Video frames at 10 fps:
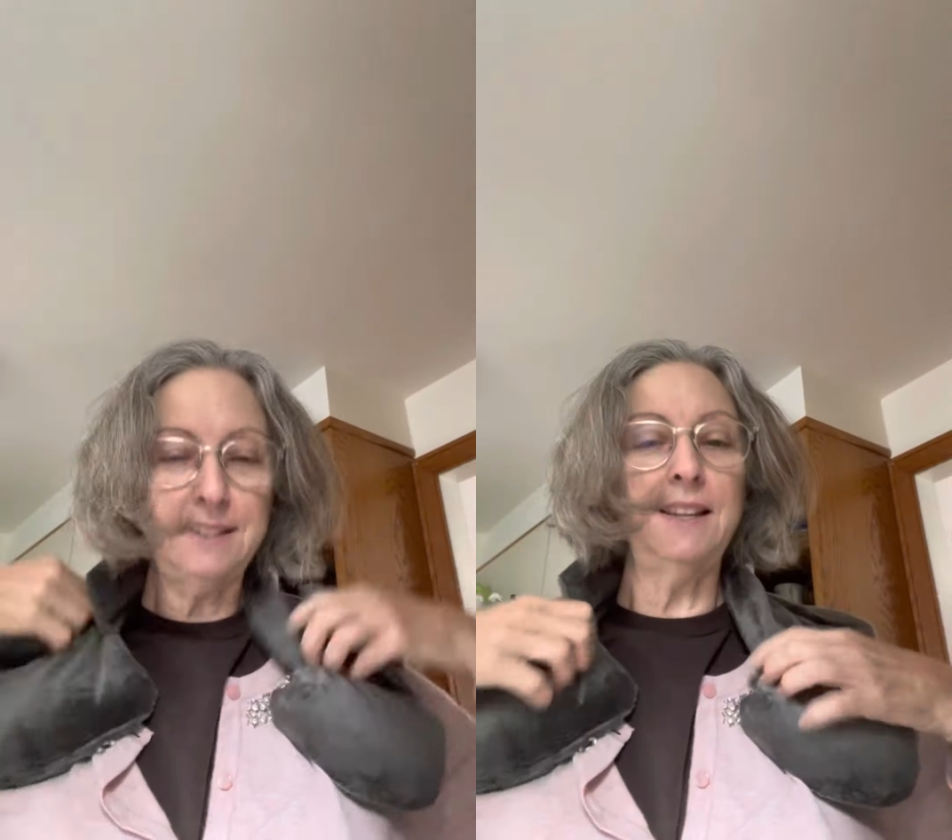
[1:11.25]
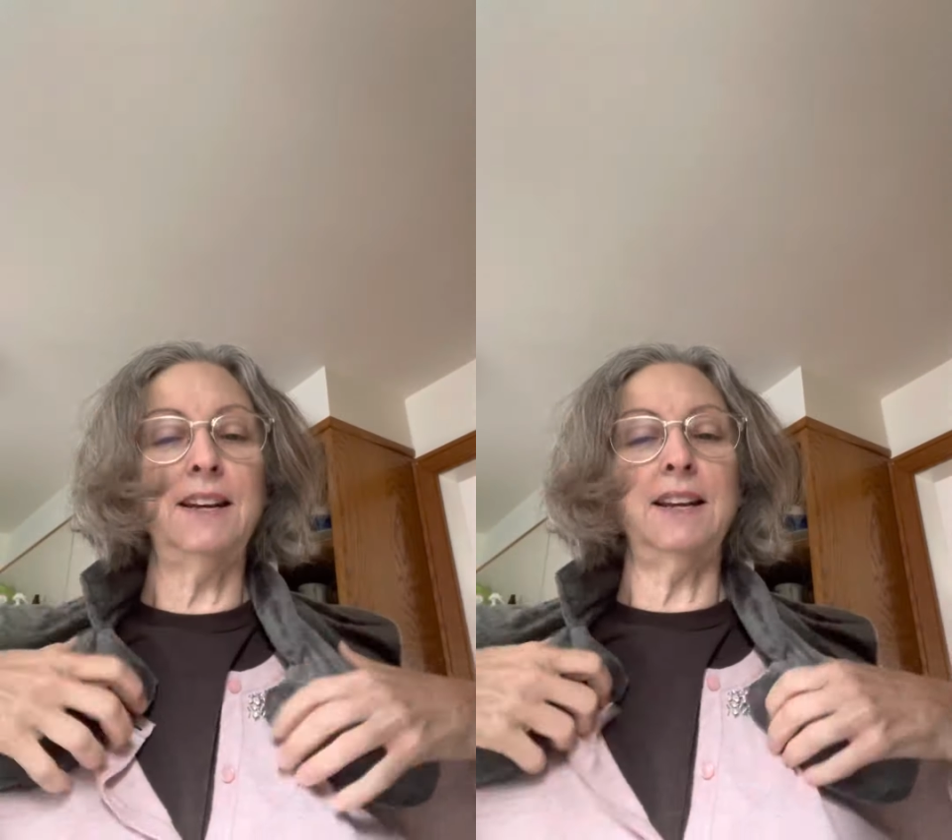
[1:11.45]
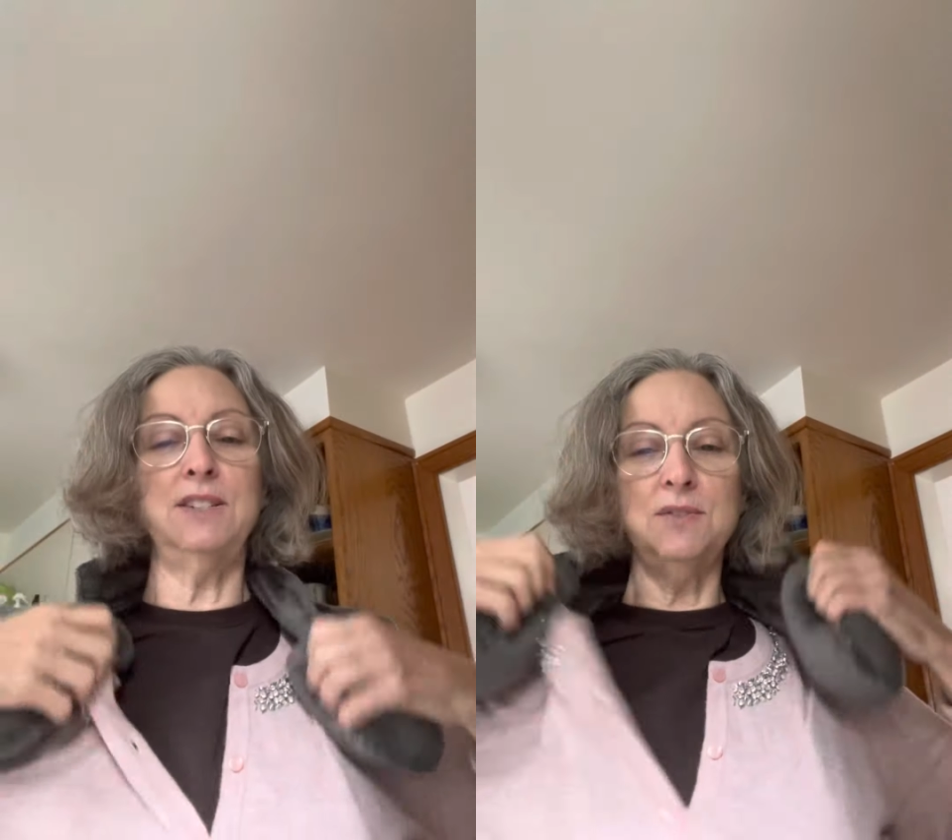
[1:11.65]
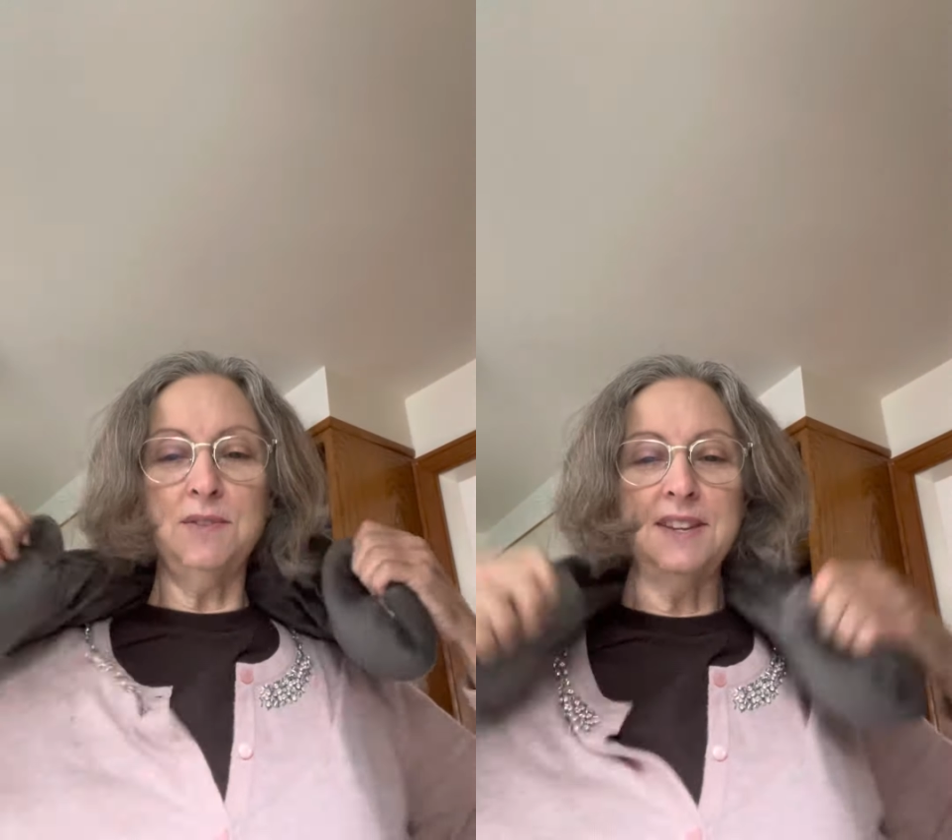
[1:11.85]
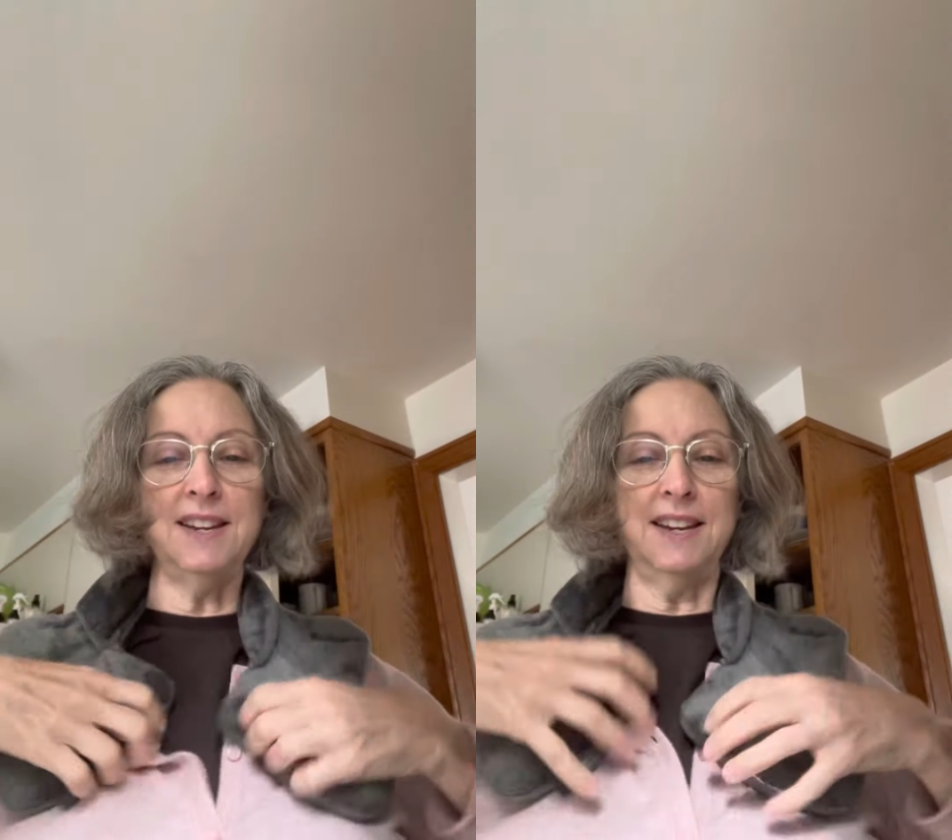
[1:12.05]
And then I do
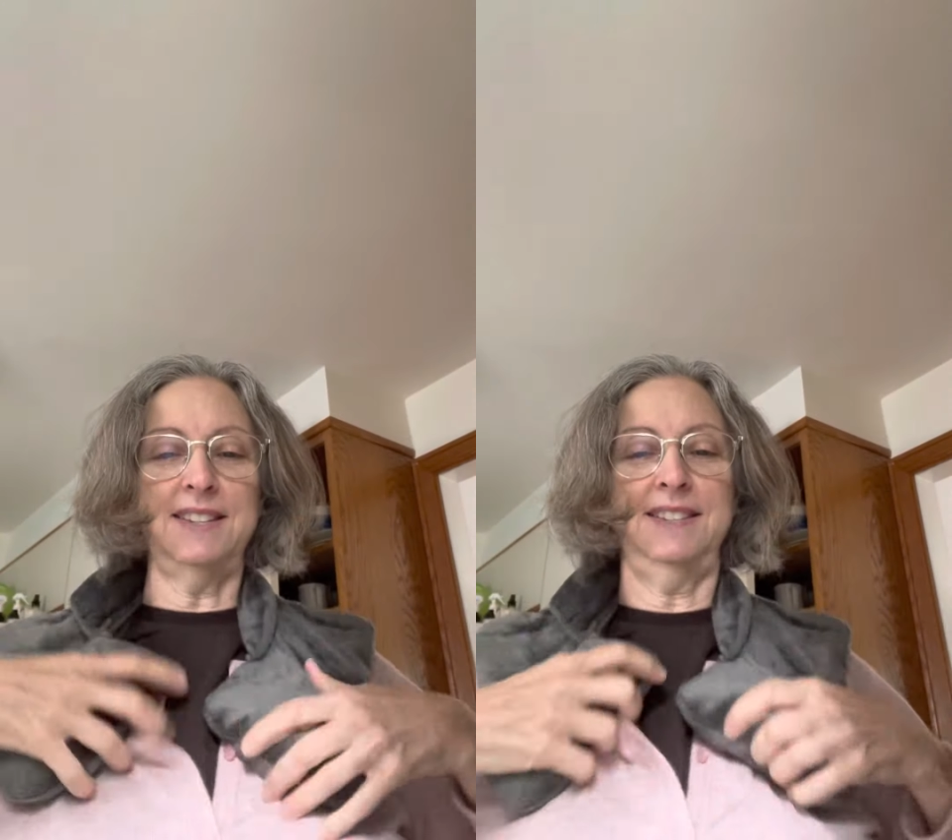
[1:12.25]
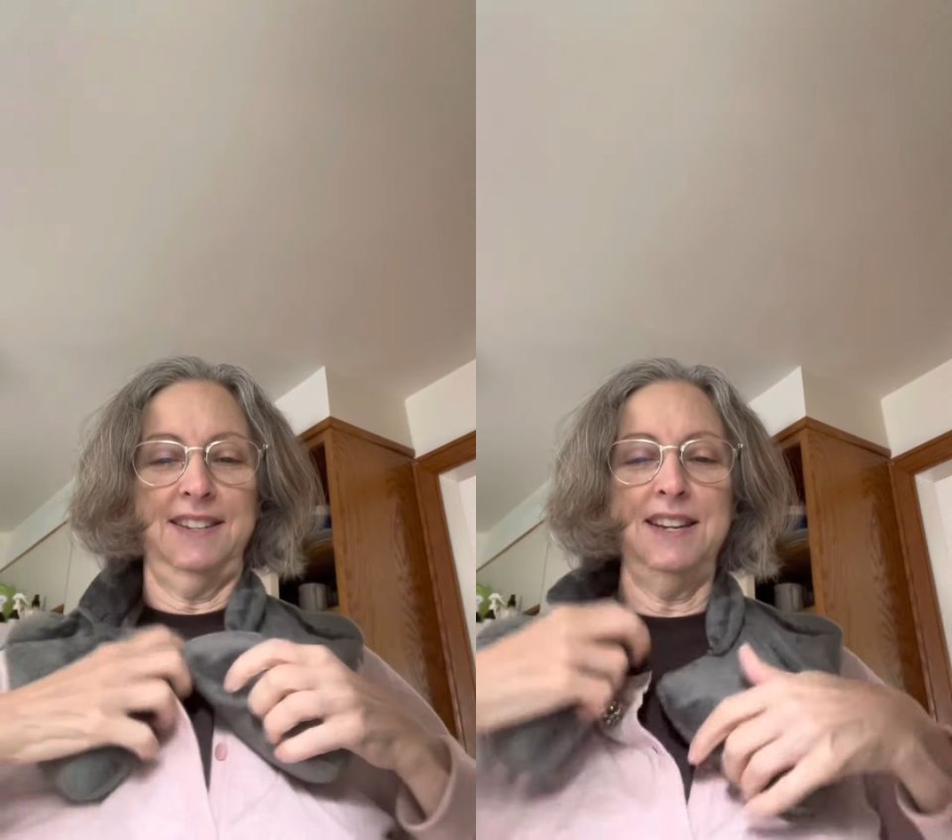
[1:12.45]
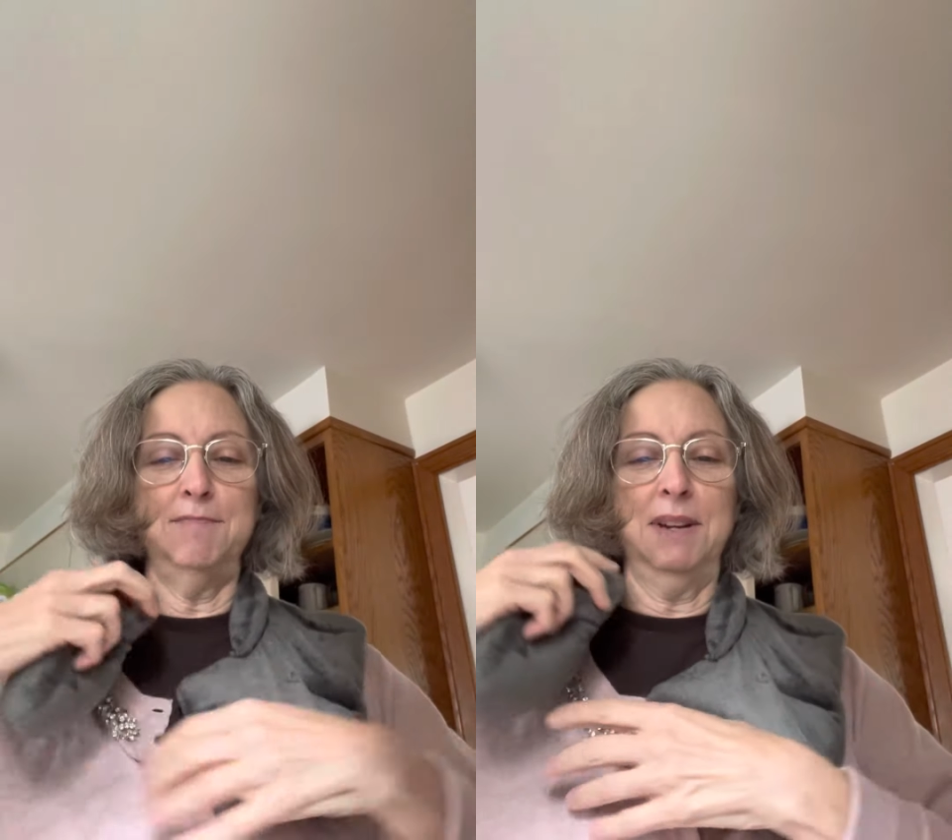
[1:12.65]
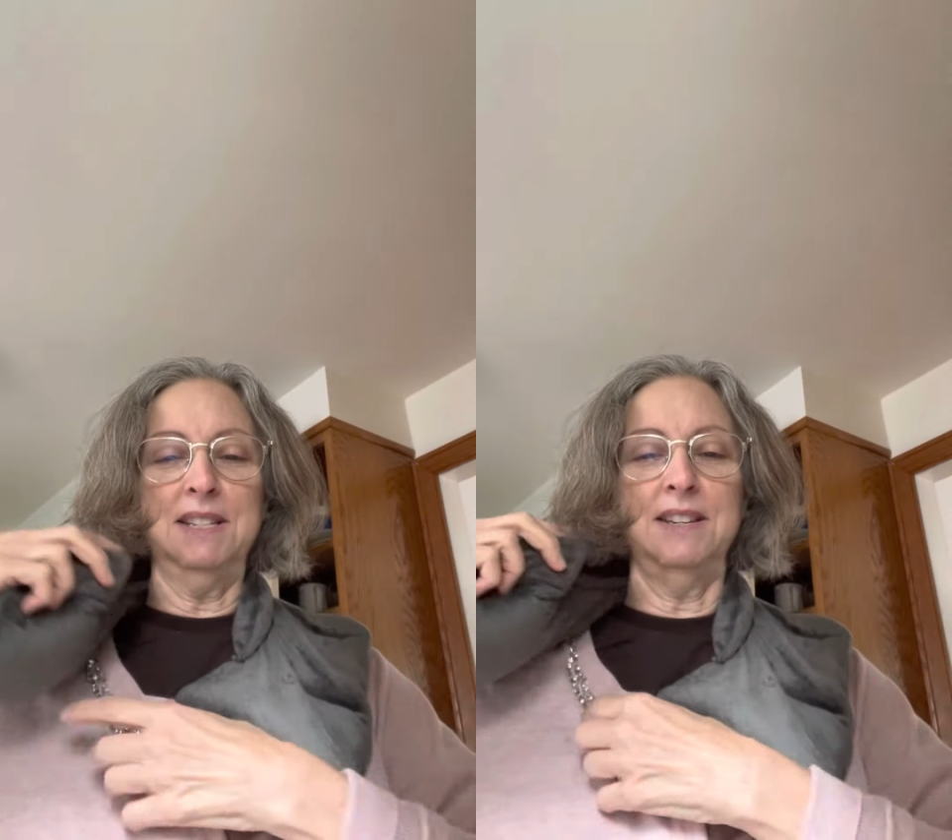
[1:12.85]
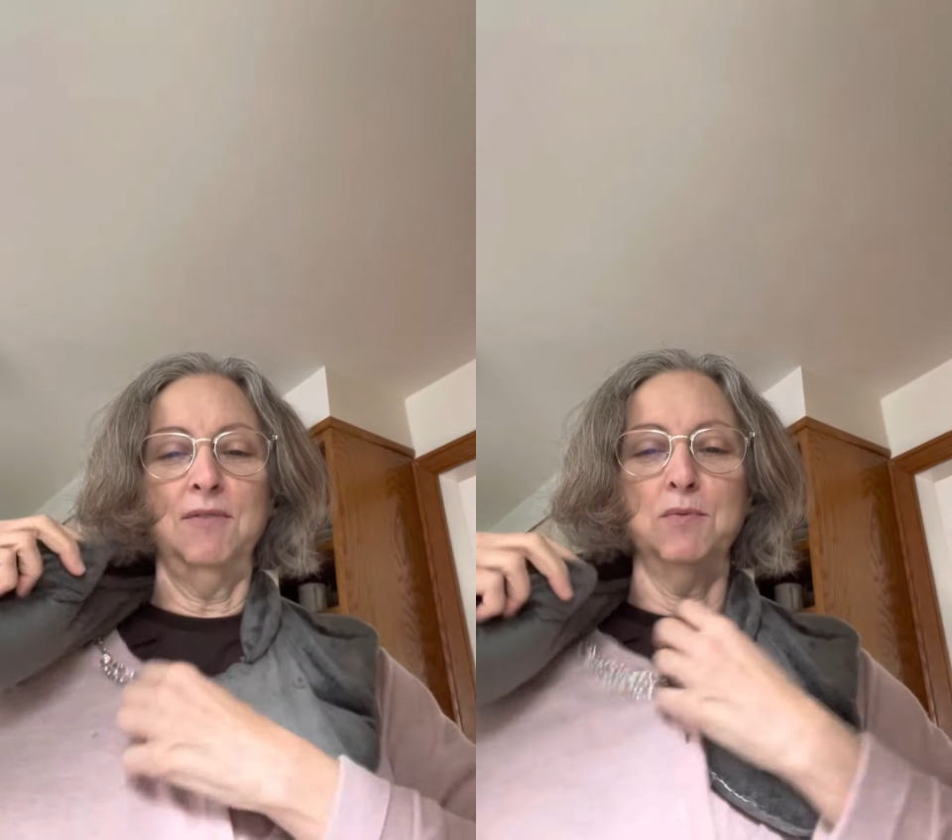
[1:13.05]
this to keep
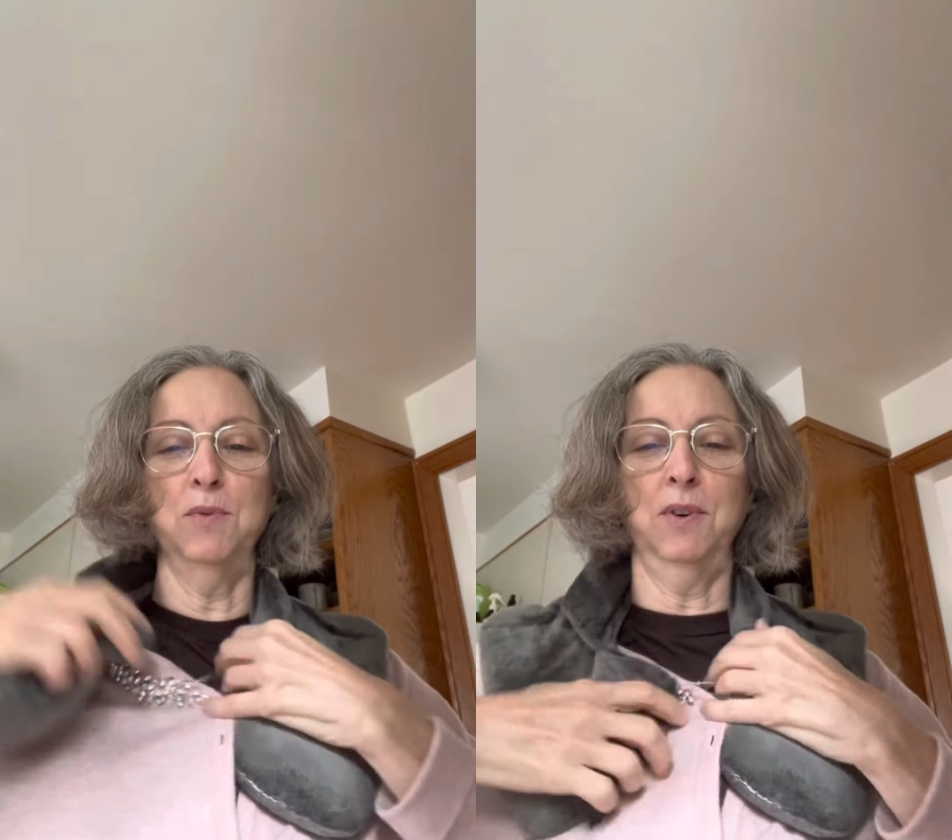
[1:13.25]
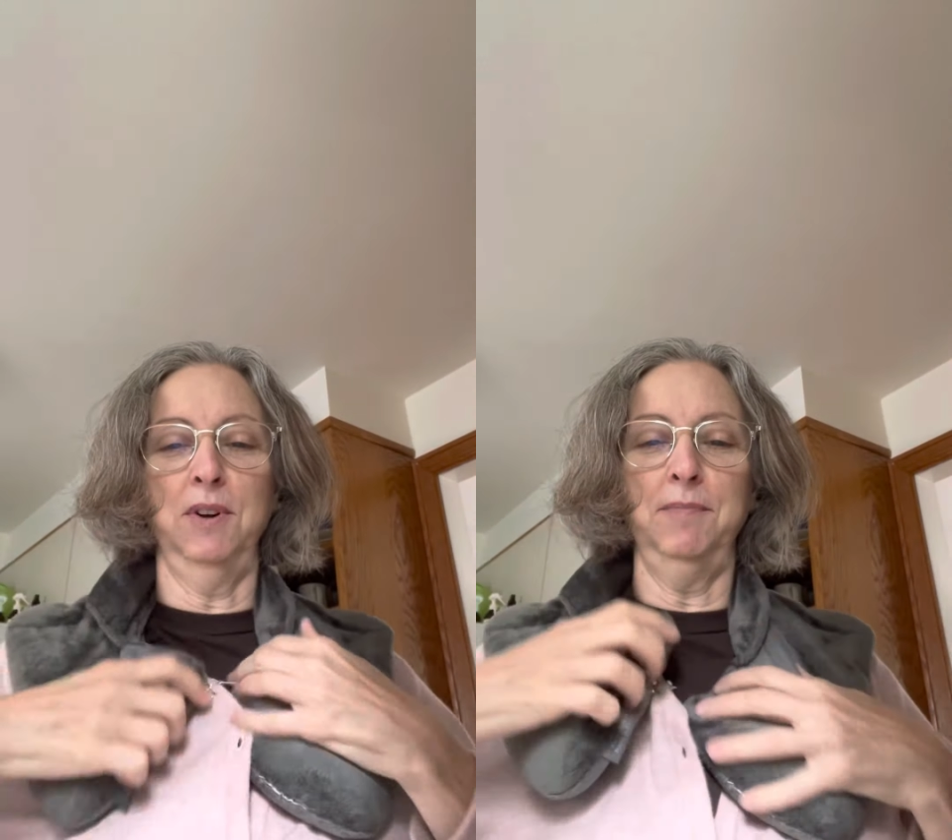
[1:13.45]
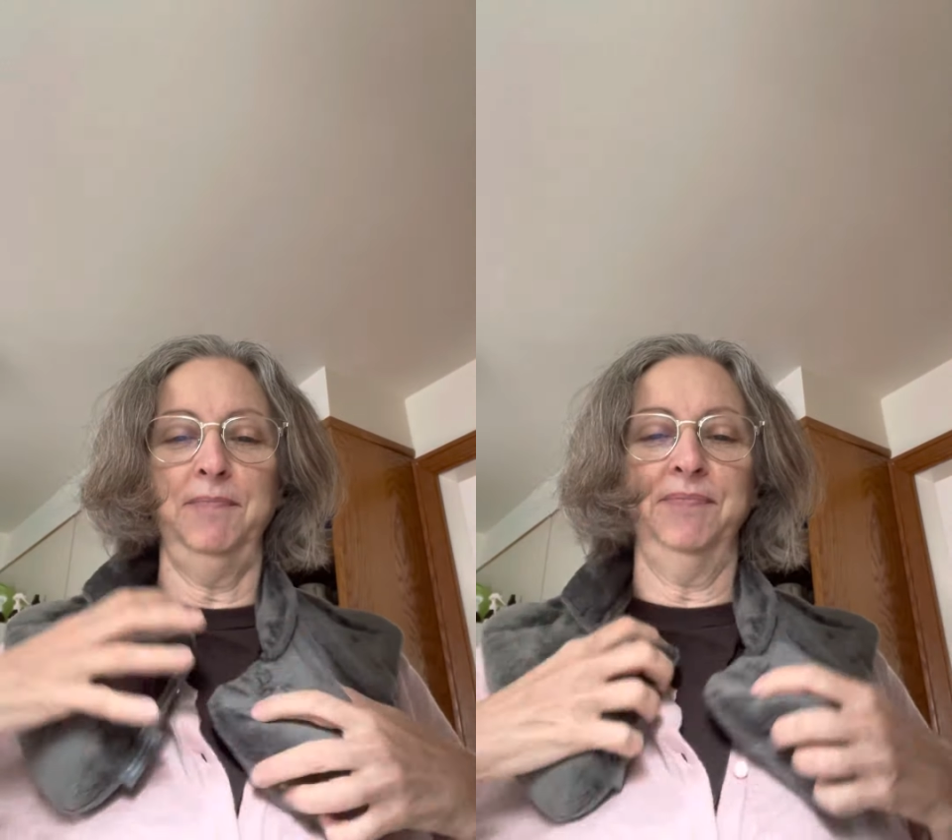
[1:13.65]
myself warm